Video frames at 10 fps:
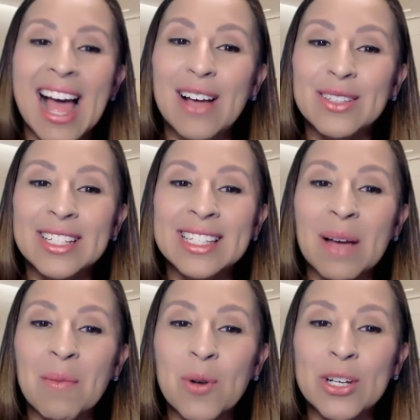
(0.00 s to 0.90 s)
how does
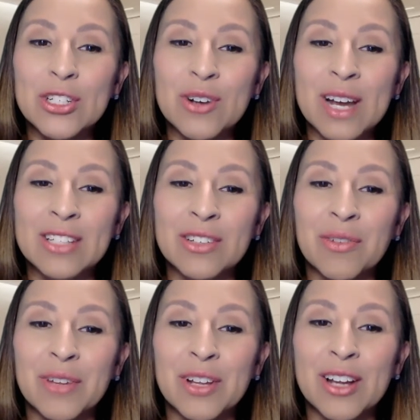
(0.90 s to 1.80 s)
that
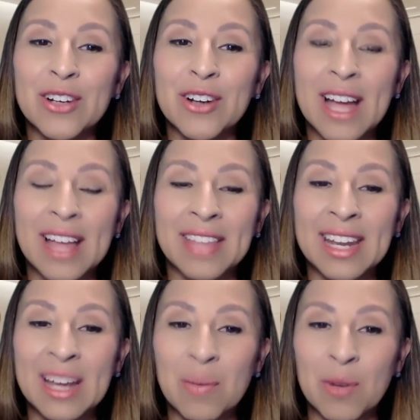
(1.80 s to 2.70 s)
moisturizer feel on your hand,
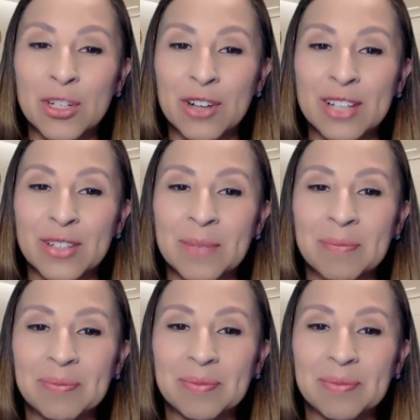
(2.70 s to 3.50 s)
that night moisturizer?